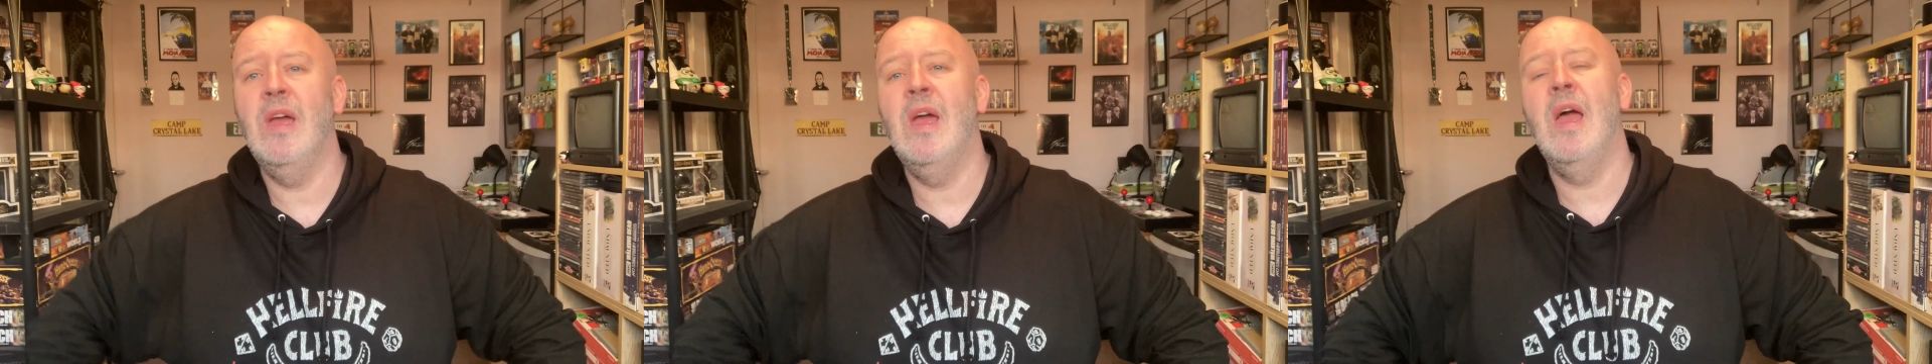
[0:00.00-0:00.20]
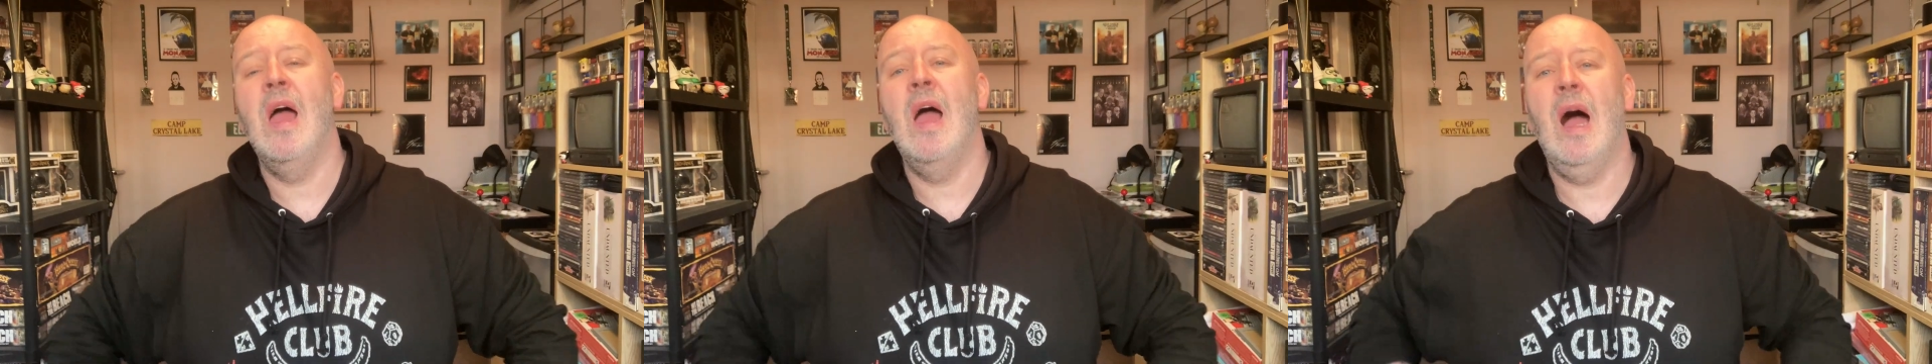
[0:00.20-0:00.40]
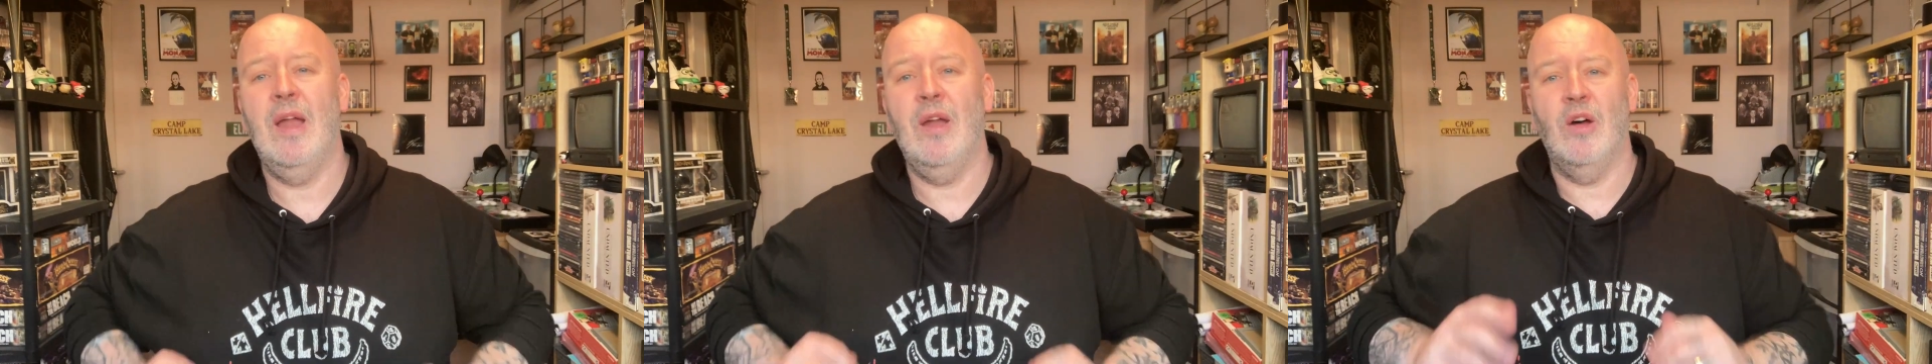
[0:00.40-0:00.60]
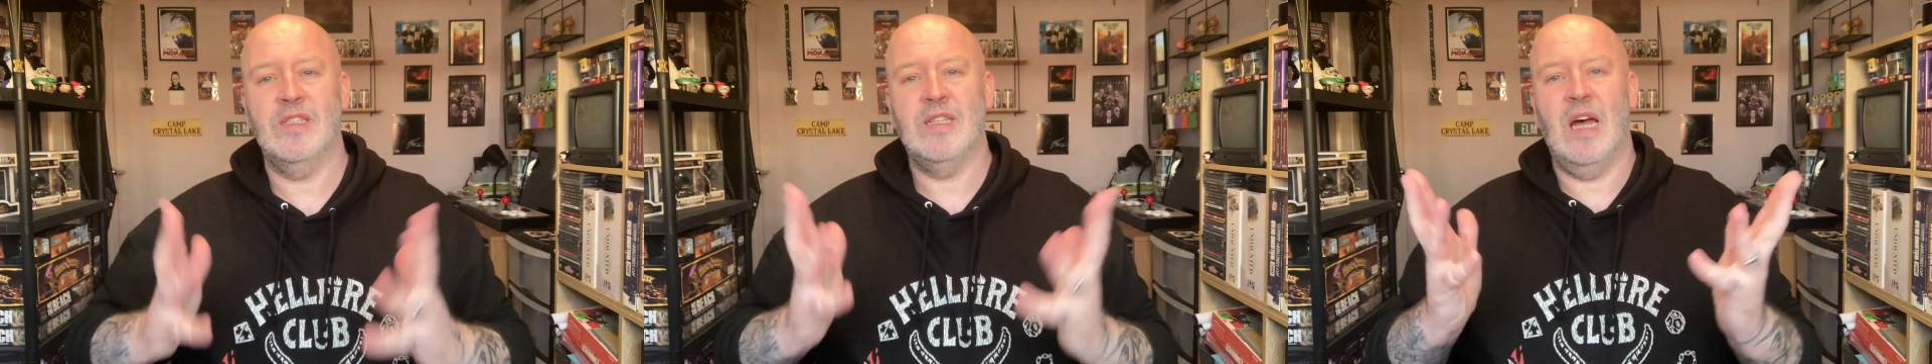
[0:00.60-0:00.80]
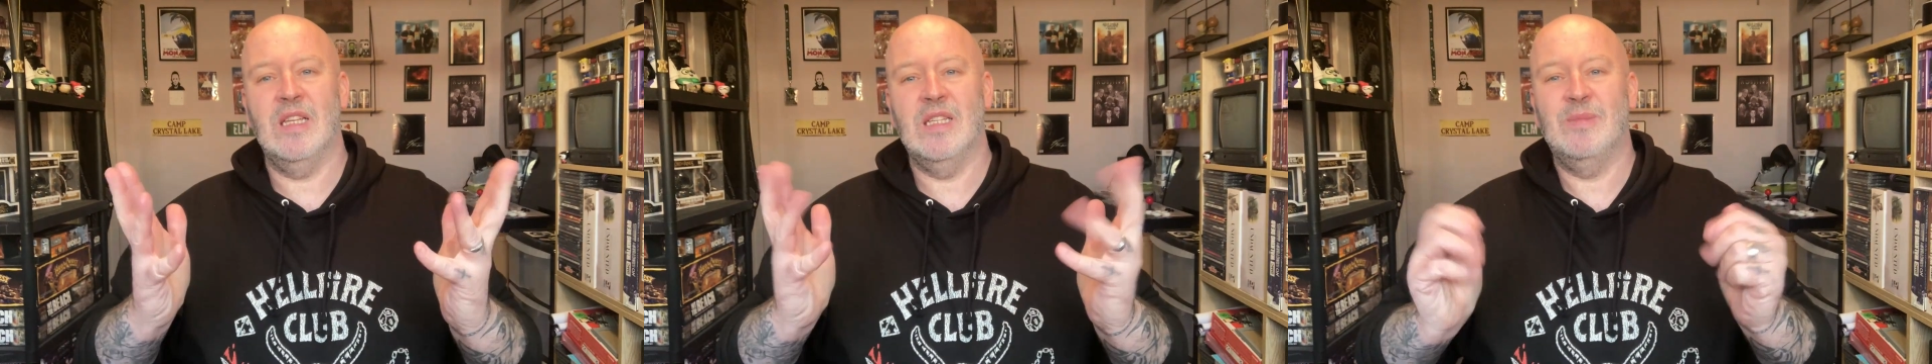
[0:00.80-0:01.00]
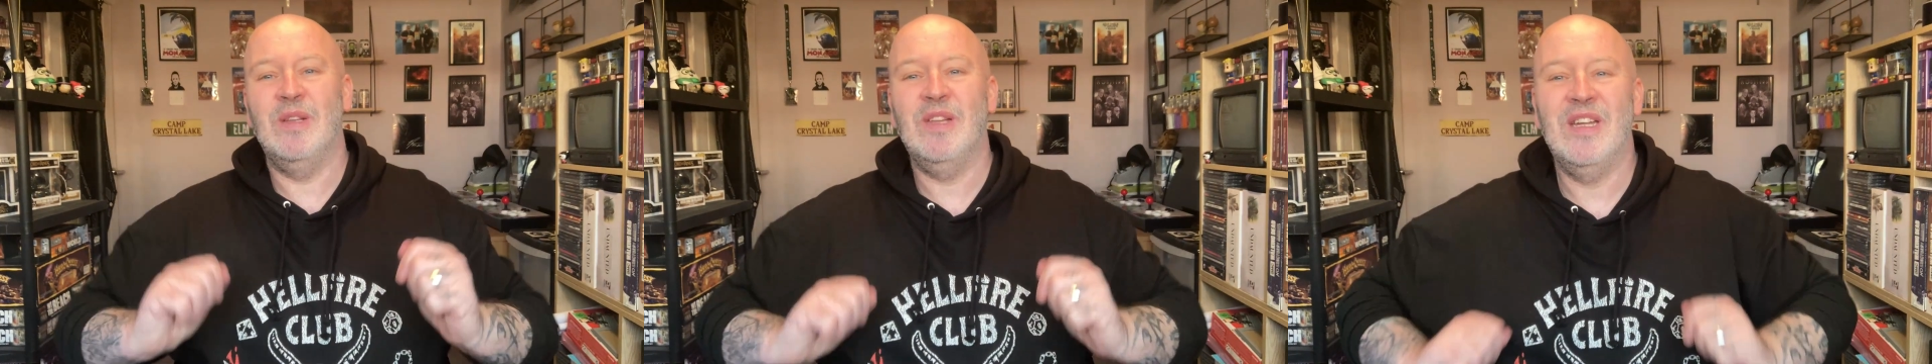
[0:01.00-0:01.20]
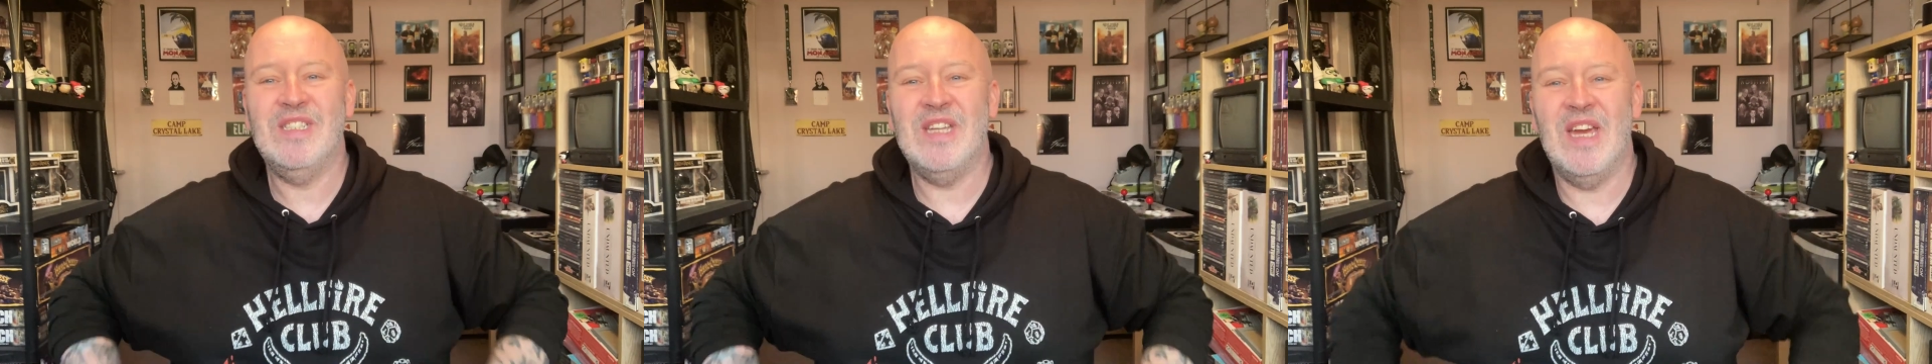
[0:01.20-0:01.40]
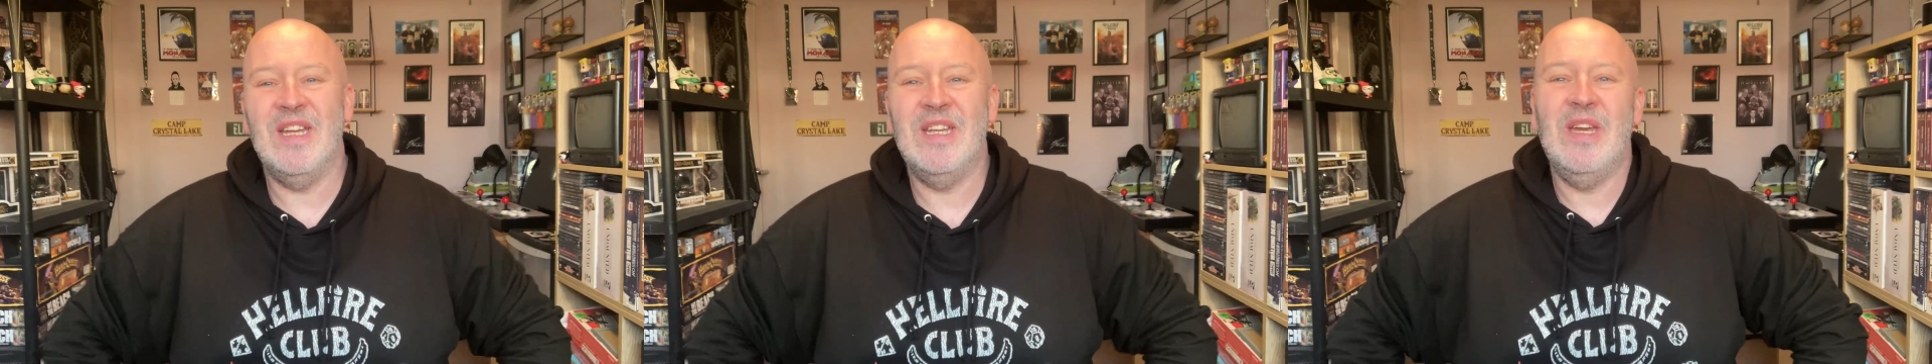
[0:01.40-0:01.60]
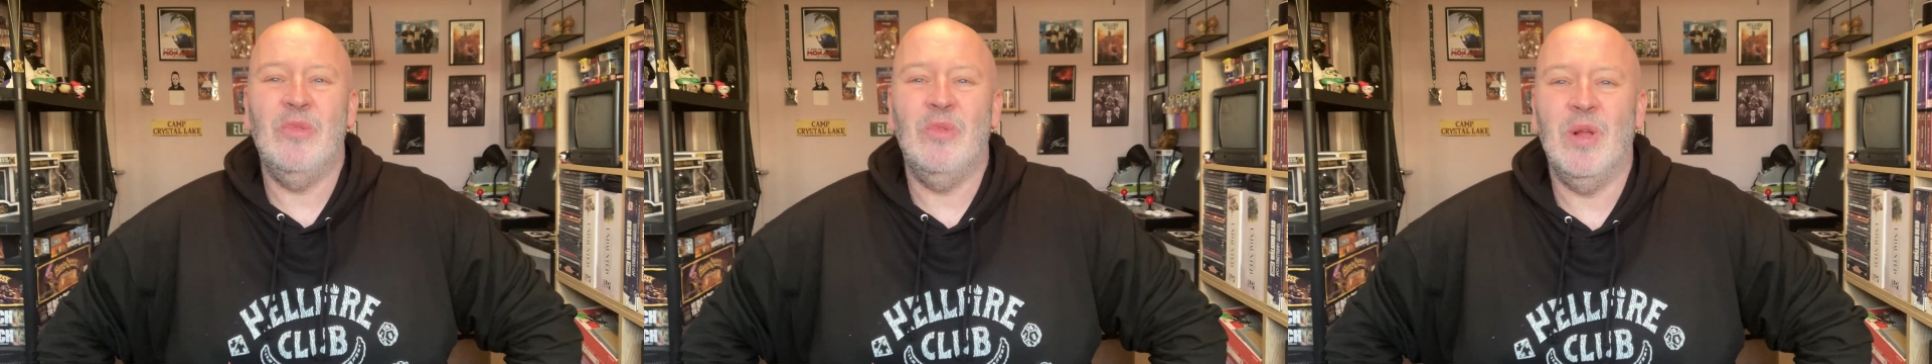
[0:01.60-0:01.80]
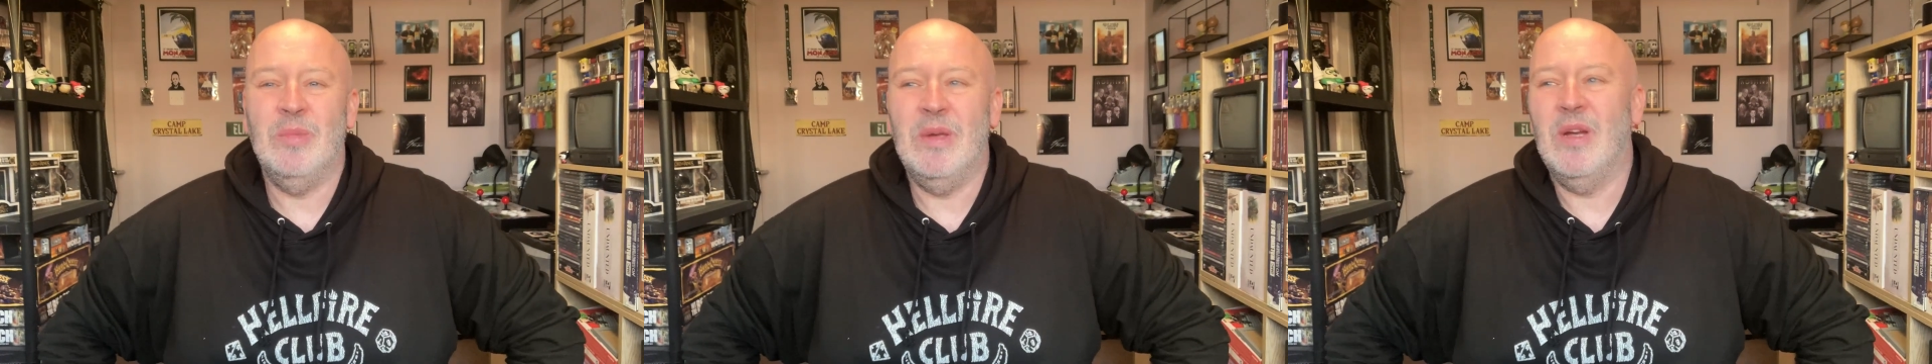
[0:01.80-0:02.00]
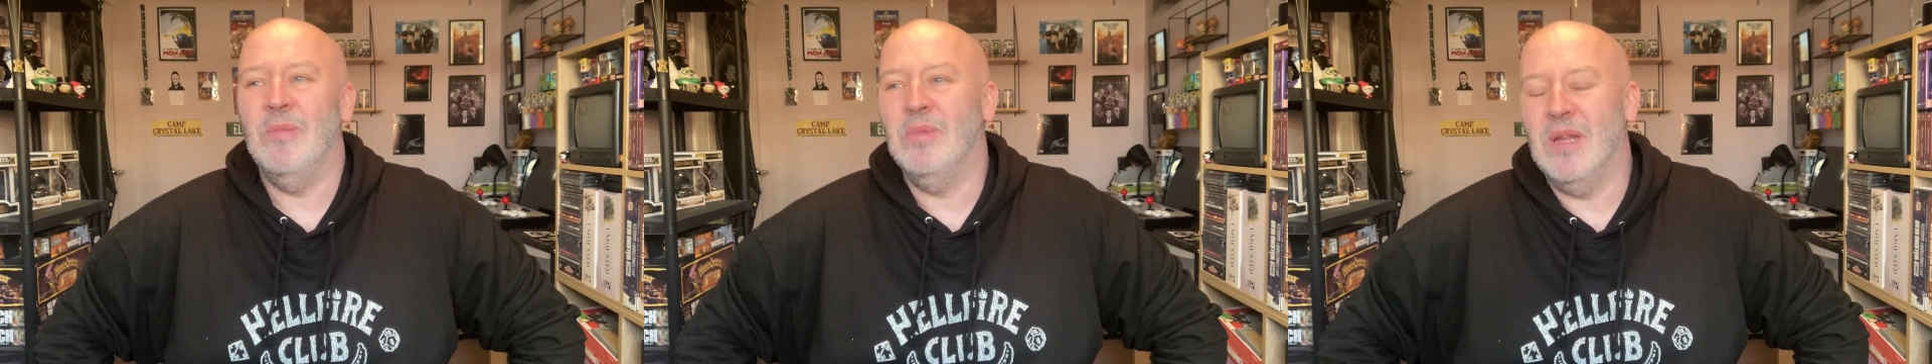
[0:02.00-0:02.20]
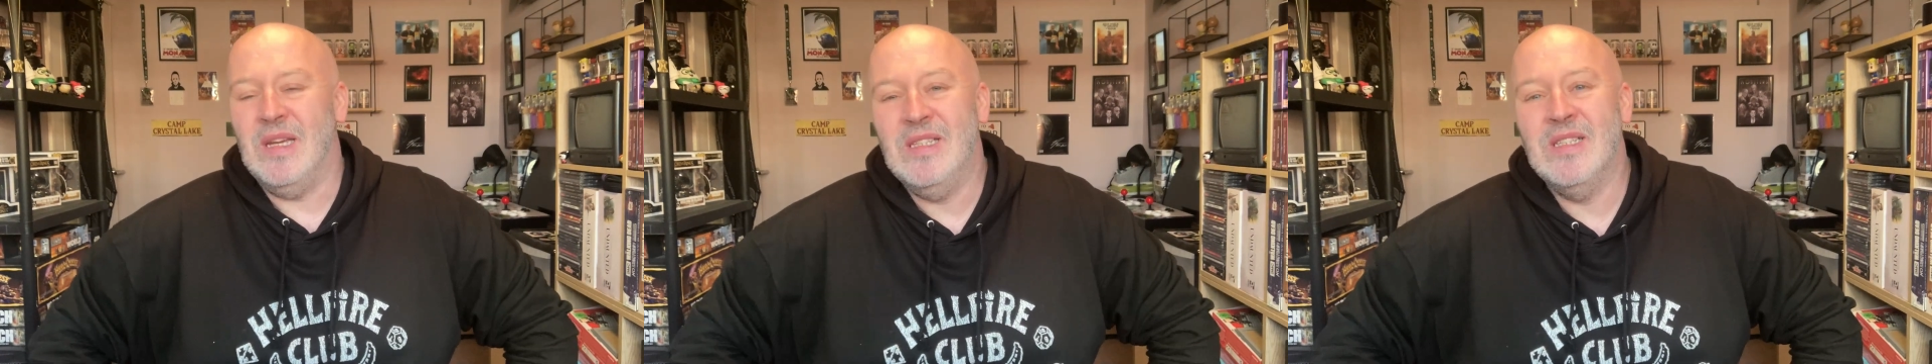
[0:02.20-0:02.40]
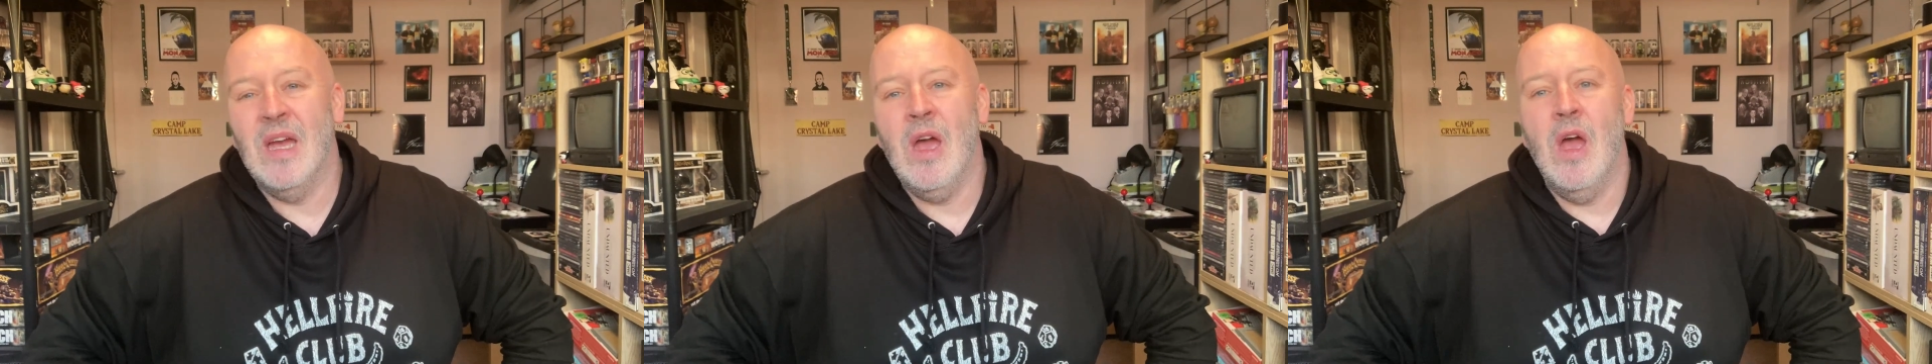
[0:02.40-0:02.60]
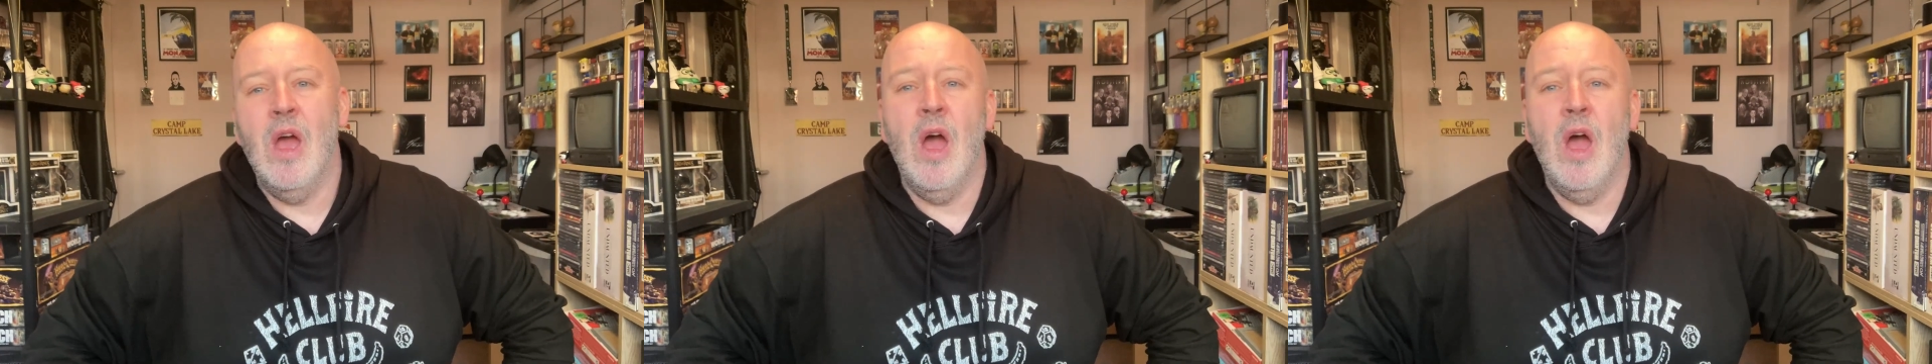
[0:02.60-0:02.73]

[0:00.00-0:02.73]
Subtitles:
and our Talisman journey will be complete.